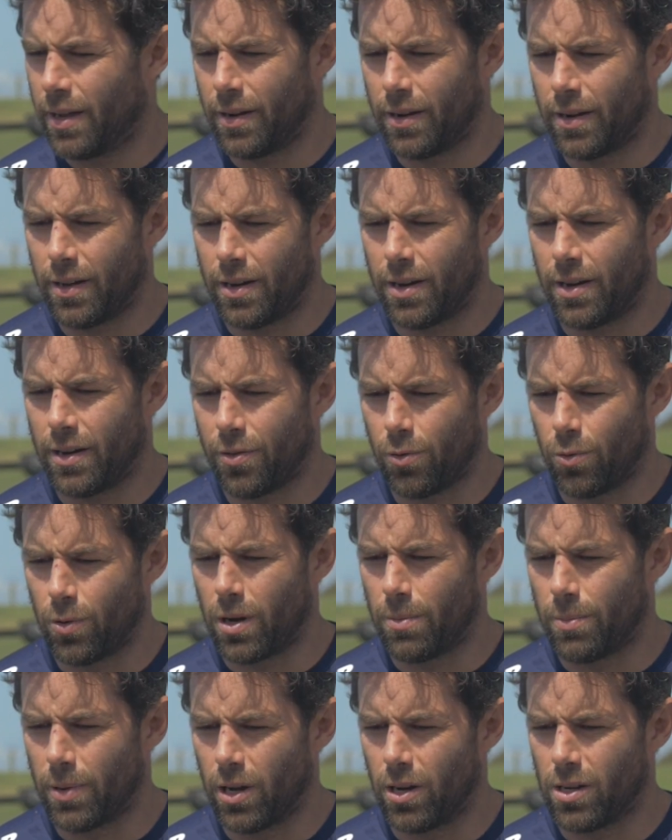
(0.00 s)
And I thought
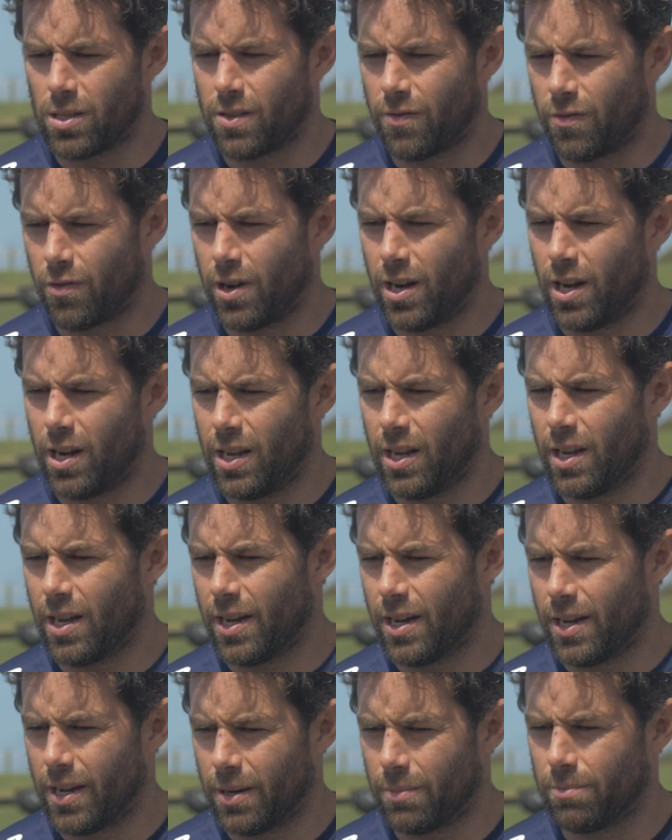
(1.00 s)
our bowlers have really
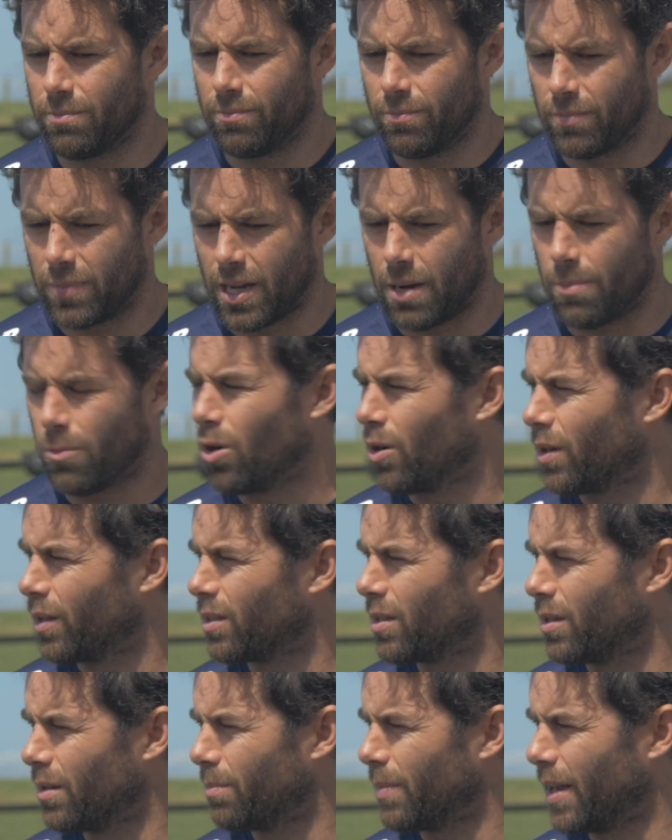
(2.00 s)
come hard
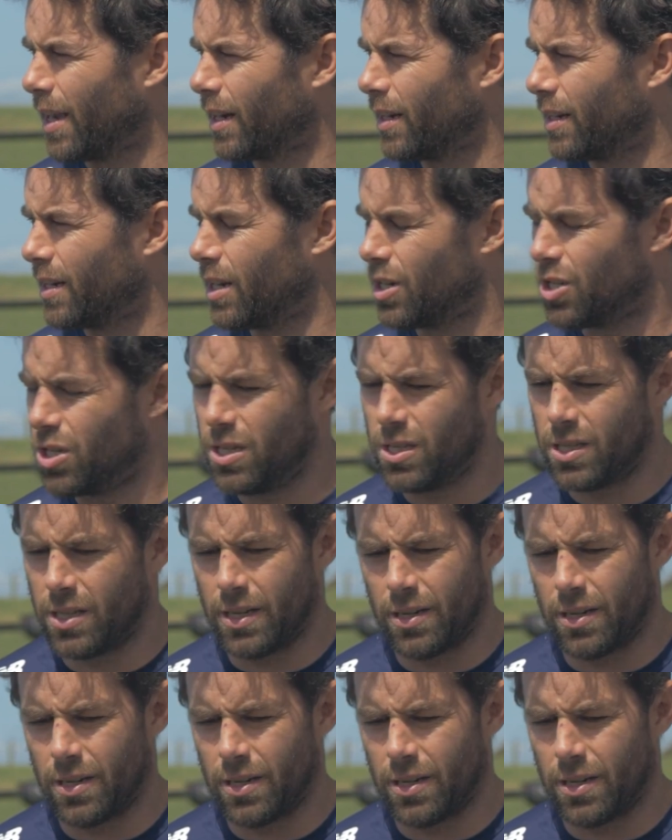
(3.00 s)
at the Bangladeshis.